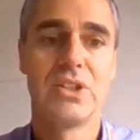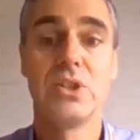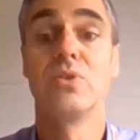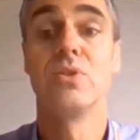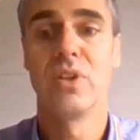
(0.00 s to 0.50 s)

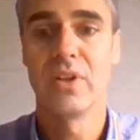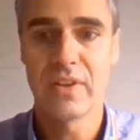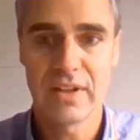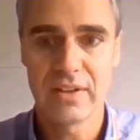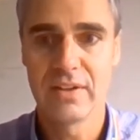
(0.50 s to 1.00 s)
children are
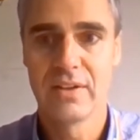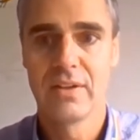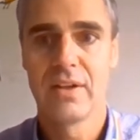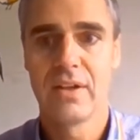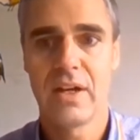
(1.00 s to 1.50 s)
then
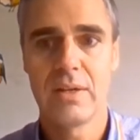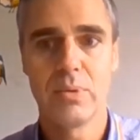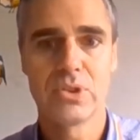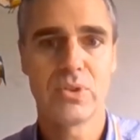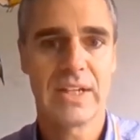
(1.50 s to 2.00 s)

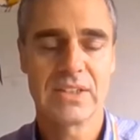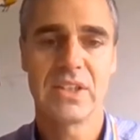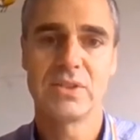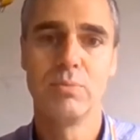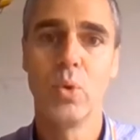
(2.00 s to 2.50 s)
able to
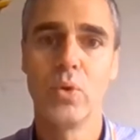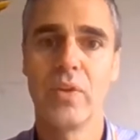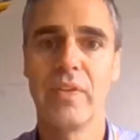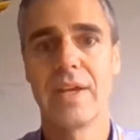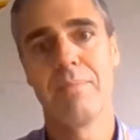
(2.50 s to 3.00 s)
access more
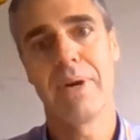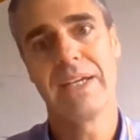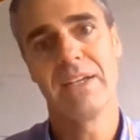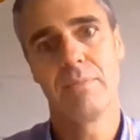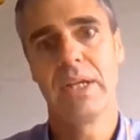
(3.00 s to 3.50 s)
than they
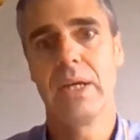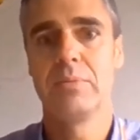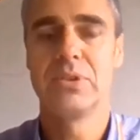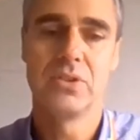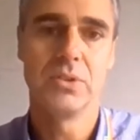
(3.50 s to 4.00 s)
may have been
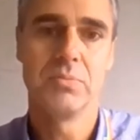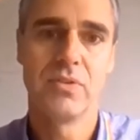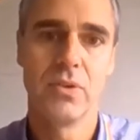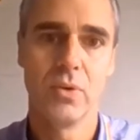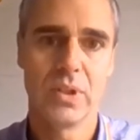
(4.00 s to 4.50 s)
able to do
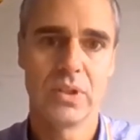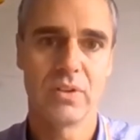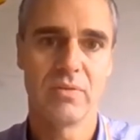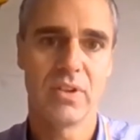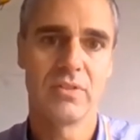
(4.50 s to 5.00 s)
before we
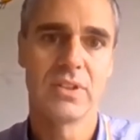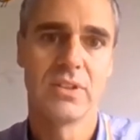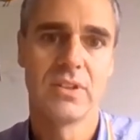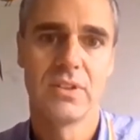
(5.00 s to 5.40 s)
got involved.